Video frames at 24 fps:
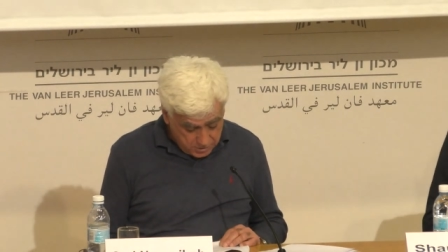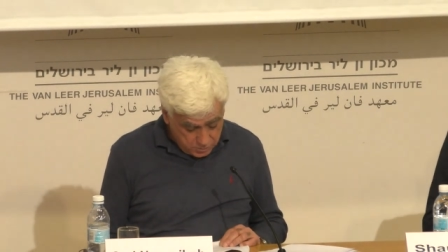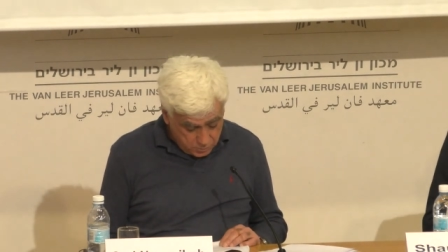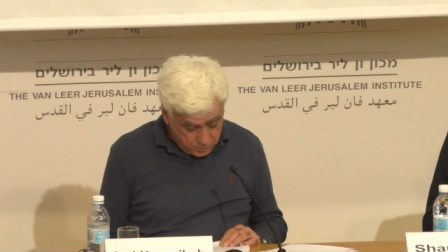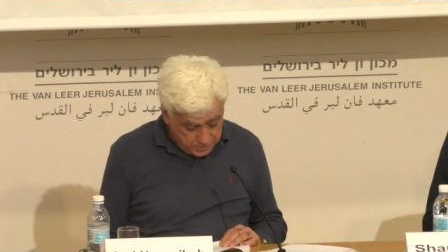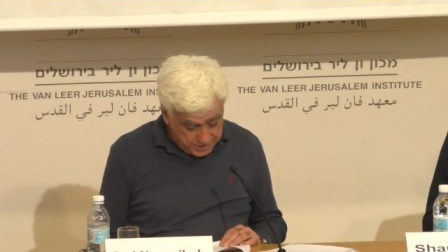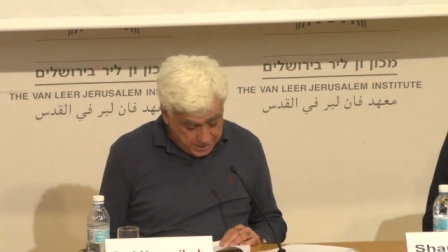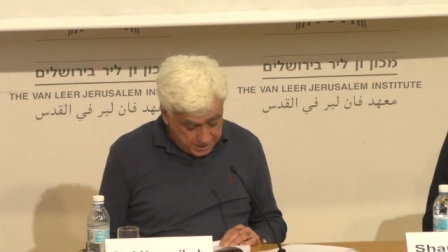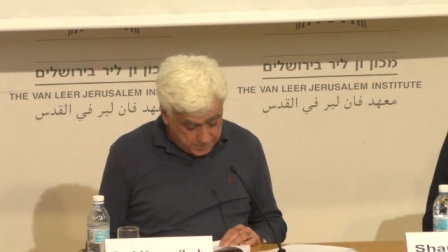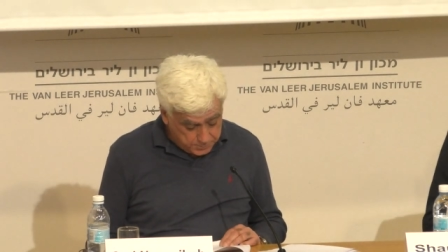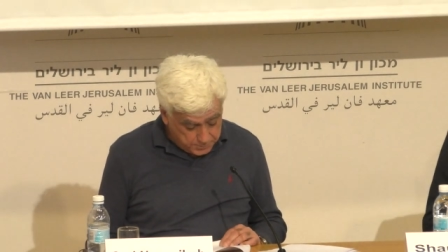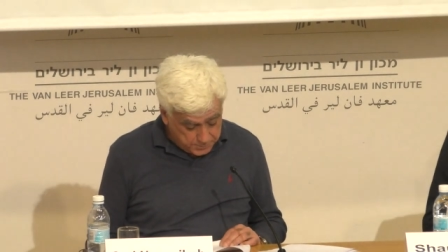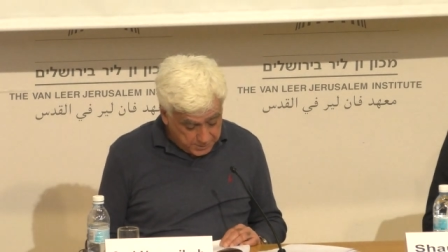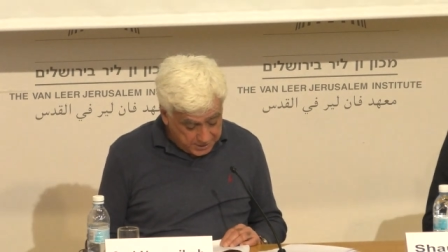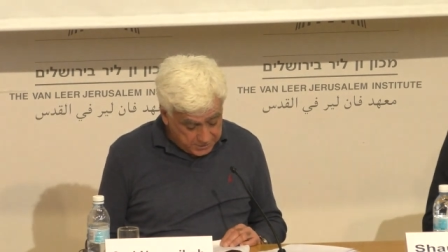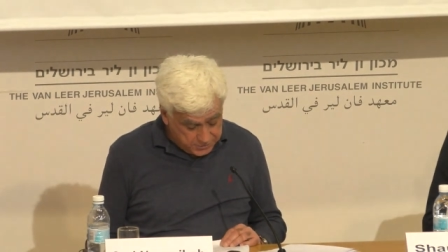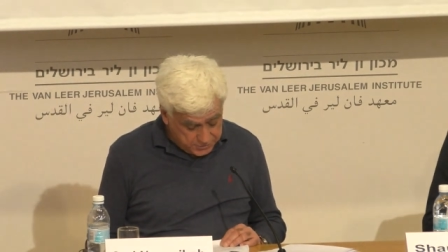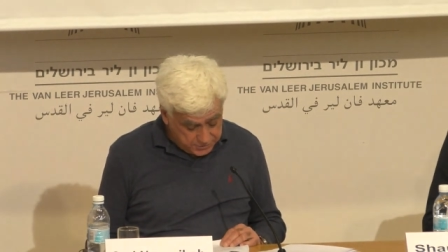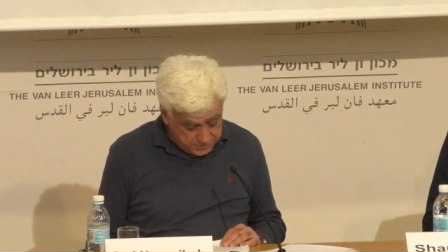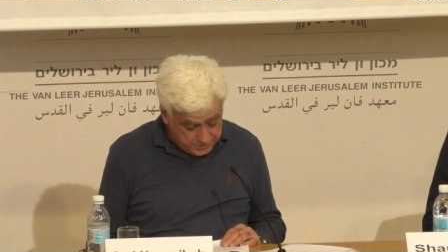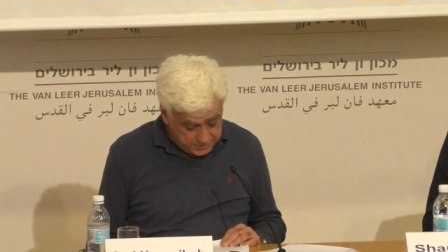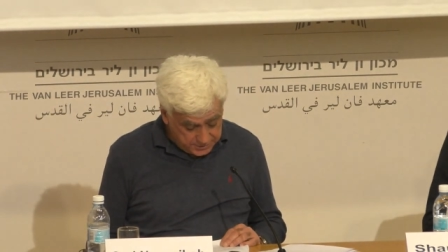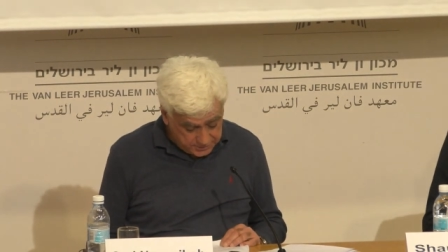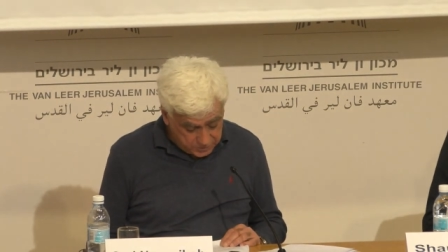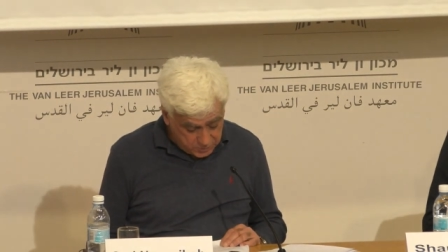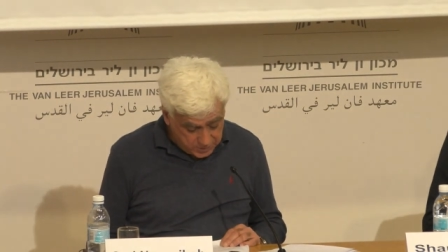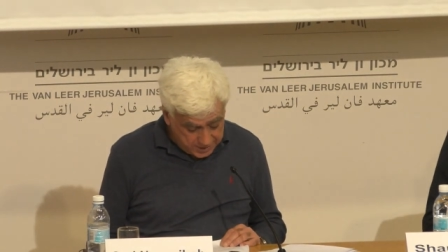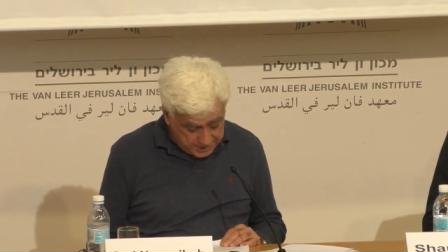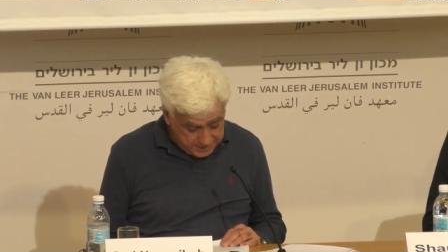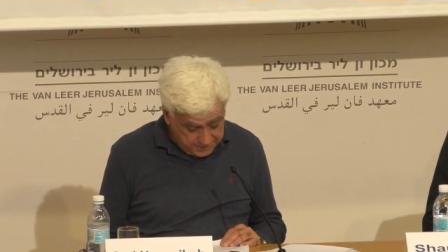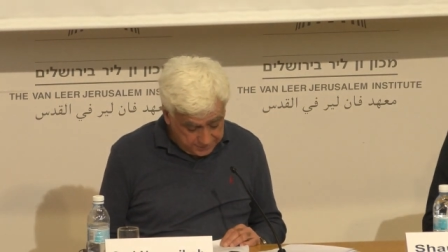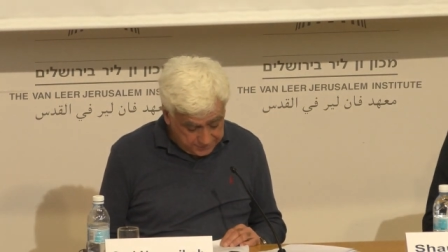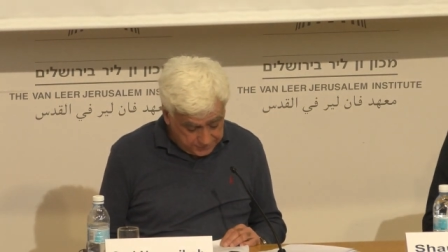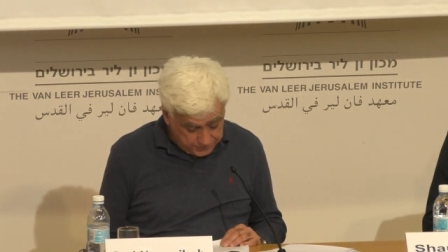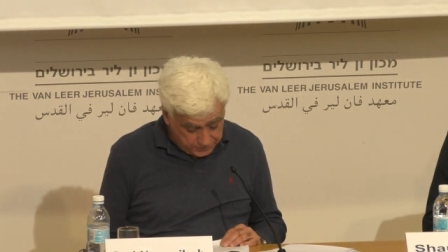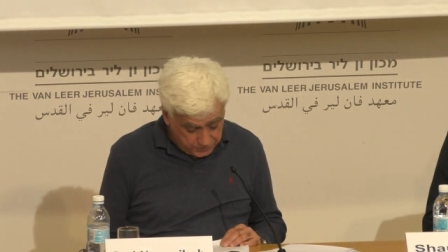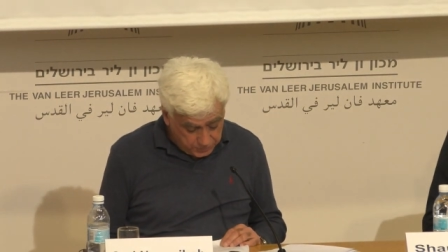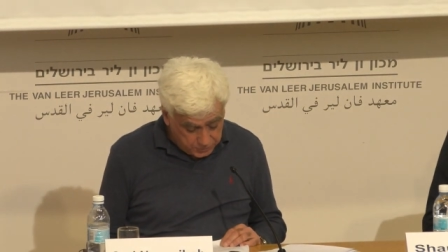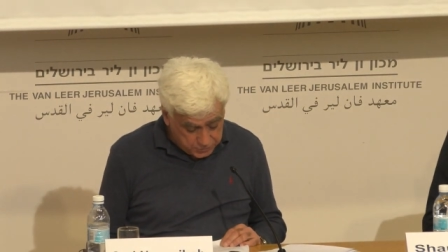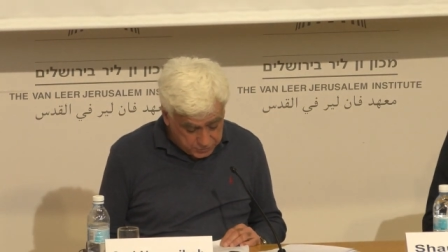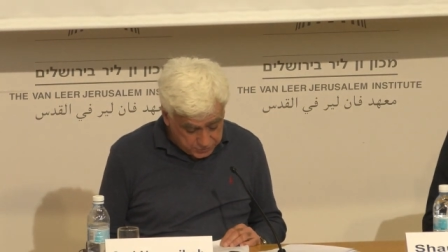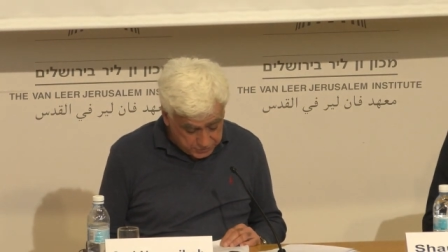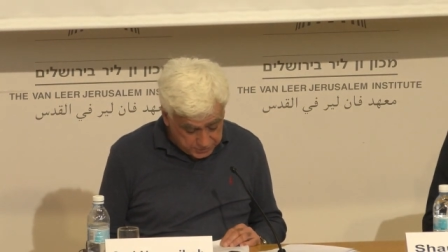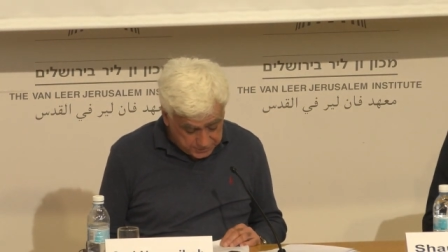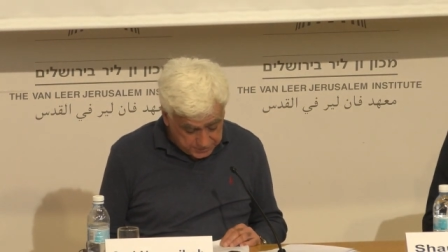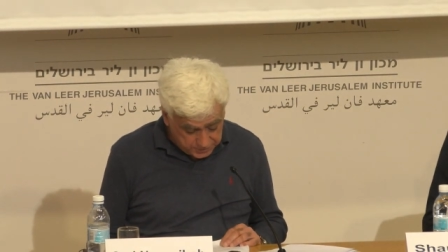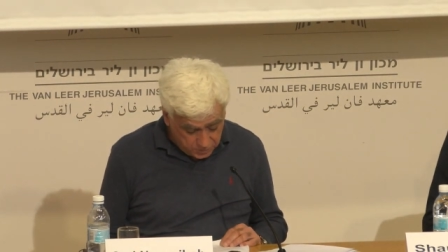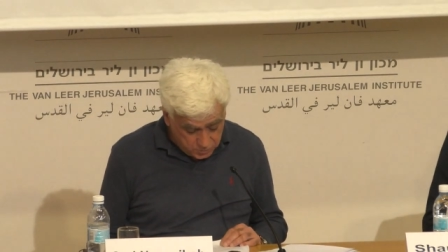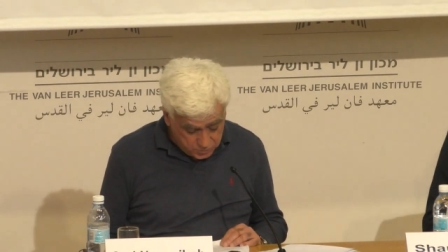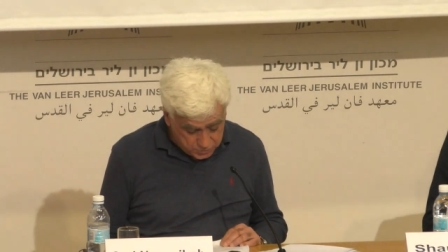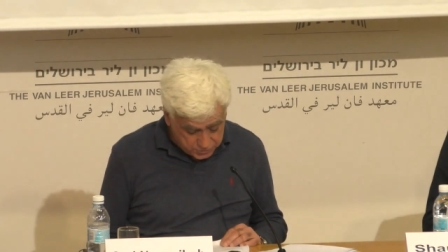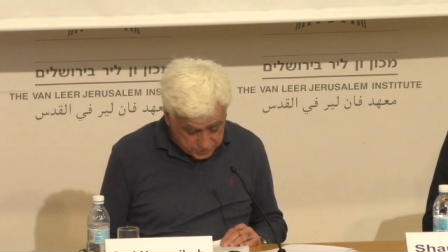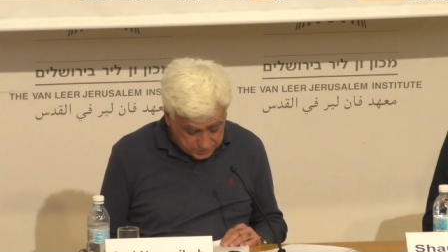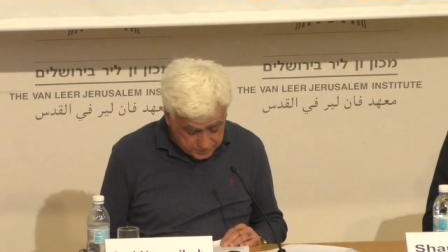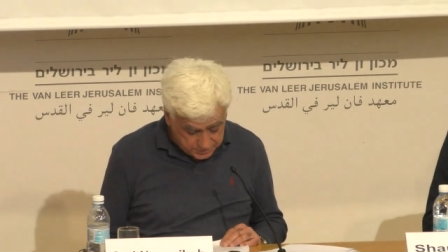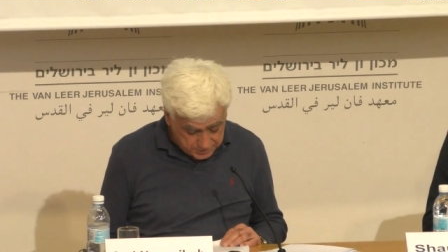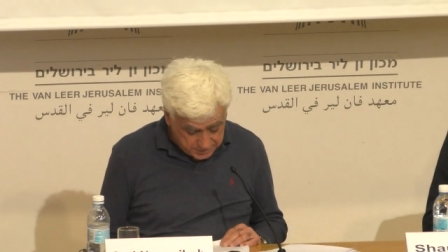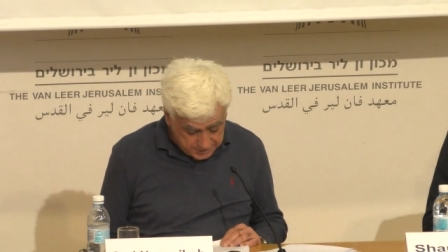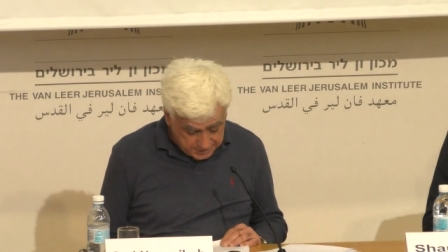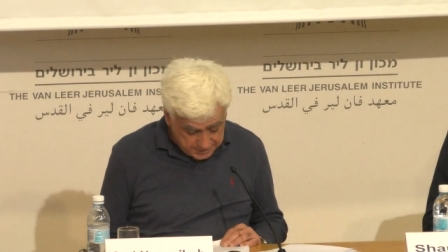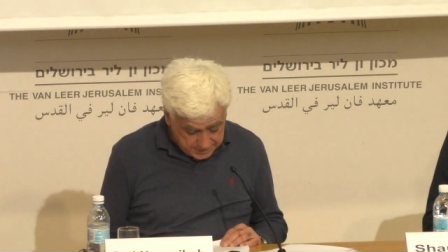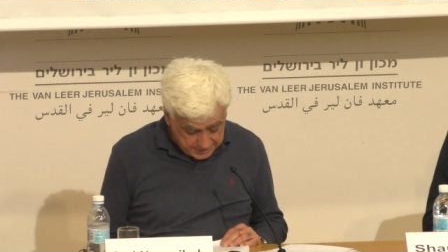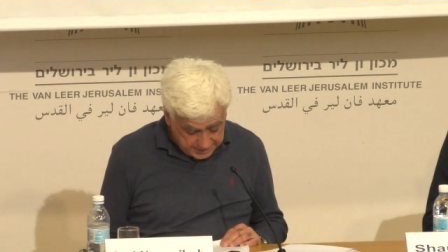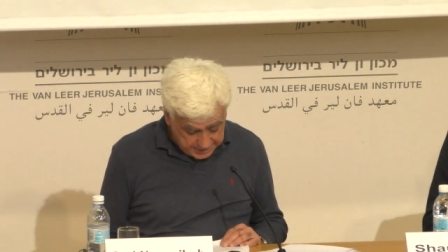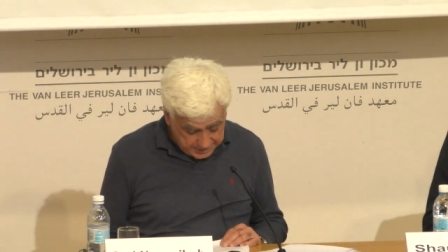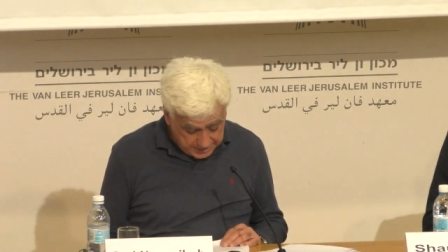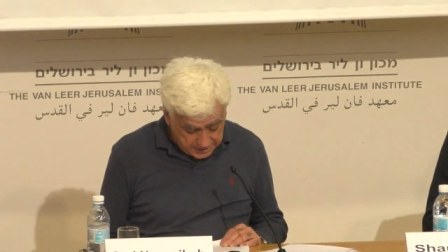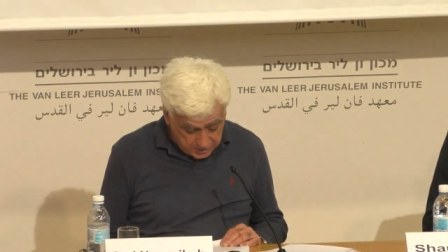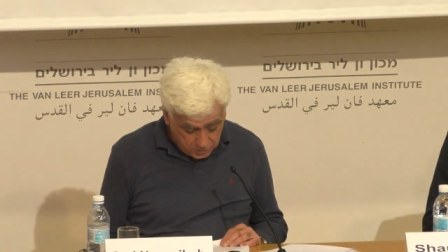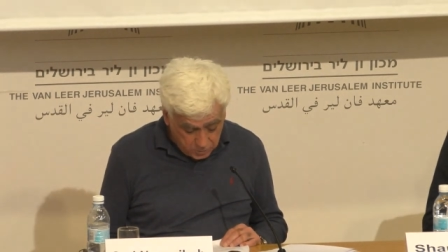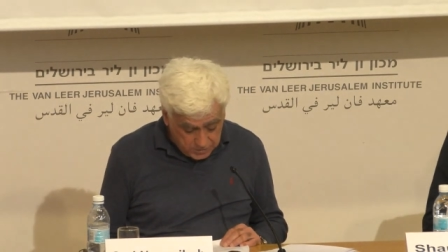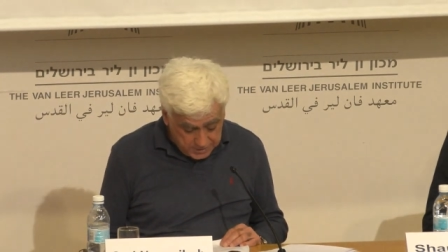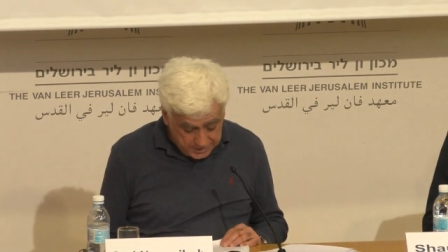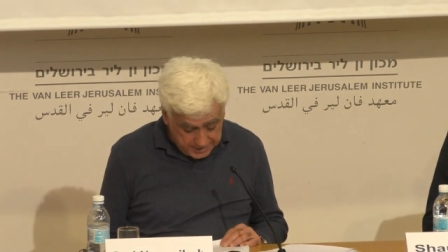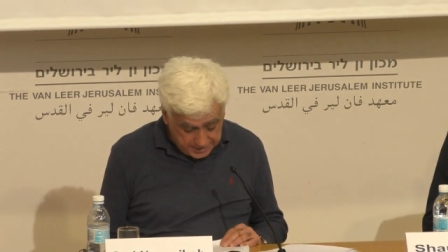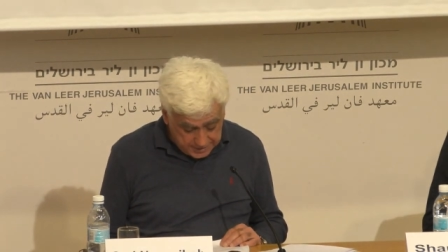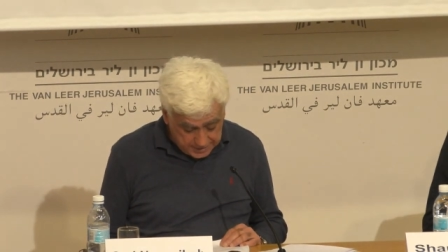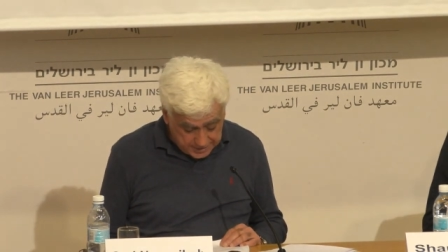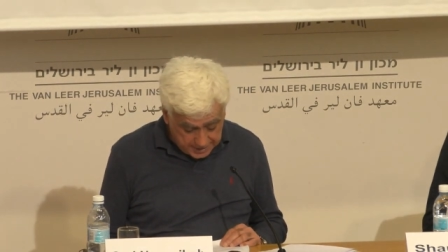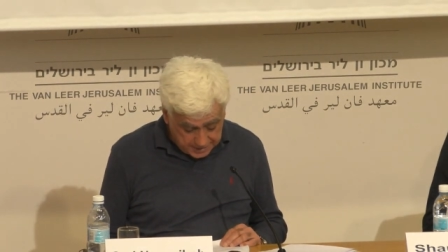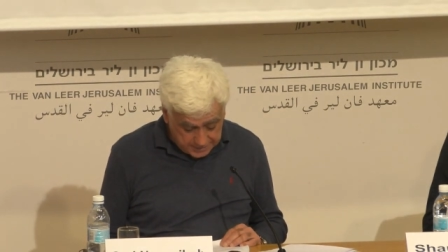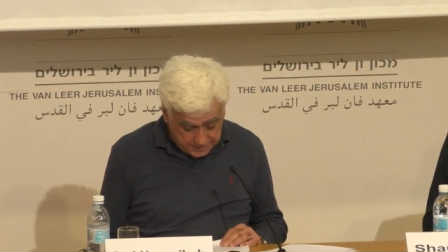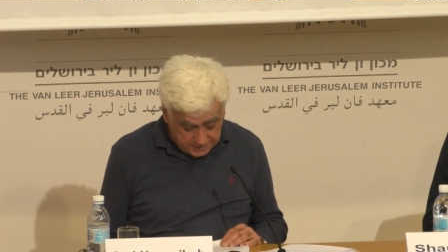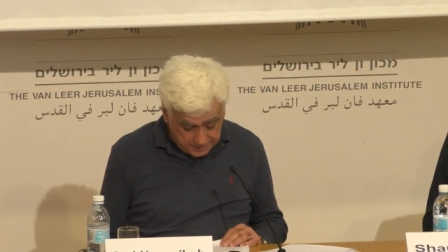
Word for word: without prejudice to any future solution, including a